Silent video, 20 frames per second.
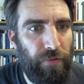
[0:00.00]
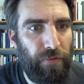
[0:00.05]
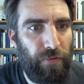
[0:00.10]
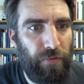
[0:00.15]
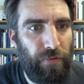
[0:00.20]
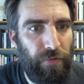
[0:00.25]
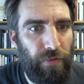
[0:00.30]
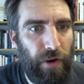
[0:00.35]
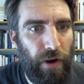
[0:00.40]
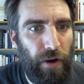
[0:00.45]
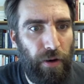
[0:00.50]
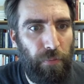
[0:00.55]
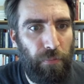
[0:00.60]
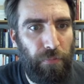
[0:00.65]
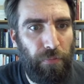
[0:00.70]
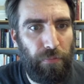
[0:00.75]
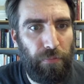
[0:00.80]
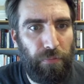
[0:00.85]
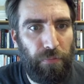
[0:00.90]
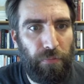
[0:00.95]

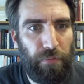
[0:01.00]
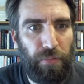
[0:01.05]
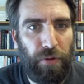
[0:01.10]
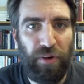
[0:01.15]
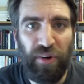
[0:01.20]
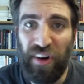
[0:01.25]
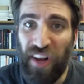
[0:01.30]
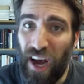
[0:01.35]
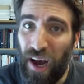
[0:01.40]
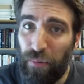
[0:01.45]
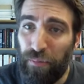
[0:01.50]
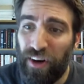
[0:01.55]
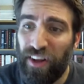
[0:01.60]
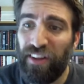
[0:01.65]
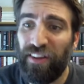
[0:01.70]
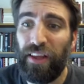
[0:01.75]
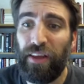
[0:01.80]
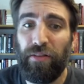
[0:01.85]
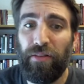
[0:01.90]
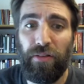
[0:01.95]
from
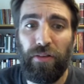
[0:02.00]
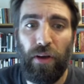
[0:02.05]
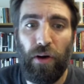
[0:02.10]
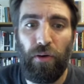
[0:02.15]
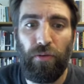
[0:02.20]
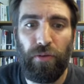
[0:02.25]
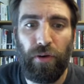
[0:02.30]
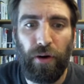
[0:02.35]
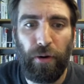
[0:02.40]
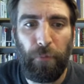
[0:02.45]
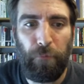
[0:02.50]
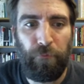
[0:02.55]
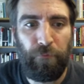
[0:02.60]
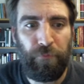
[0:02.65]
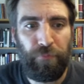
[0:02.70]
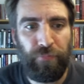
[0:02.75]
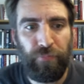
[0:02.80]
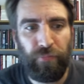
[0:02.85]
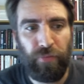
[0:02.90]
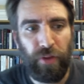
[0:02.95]
predominantly silver,
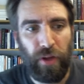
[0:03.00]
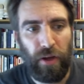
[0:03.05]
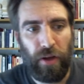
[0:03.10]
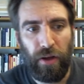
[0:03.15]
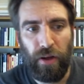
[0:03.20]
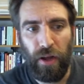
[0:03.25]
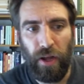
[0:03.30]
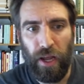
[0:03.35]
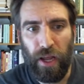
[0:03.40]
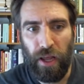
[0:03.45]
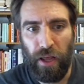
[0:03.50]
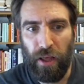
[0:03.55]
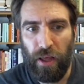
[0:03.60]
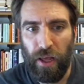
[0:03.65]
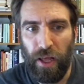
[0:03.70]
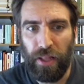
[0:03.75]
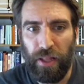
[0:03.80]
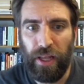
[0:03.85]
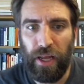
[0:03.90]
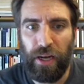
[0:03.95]

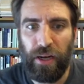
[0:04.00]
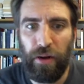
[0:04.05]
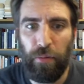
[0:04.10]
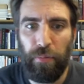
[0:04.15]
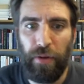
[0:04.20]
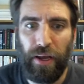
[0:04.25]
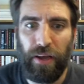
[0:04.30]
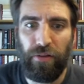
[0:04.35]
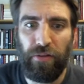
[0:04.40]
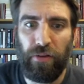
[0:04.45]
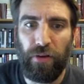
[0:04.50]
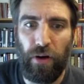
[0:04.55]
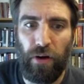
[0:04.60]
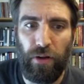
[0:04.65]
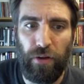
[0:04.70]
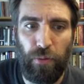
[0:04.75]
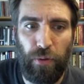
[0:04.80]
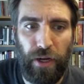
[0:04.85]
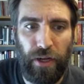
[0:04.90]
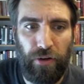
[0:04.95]
and then debased all
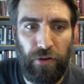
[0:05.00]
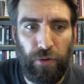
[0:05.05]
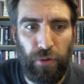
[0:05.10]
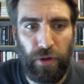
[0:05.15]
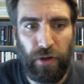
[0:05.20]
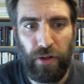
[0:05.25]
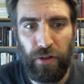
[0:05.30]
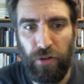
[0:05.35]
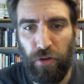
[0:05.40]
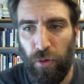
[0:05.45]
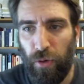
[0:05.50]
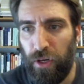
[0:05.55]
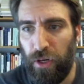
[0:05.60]
the way to a, to a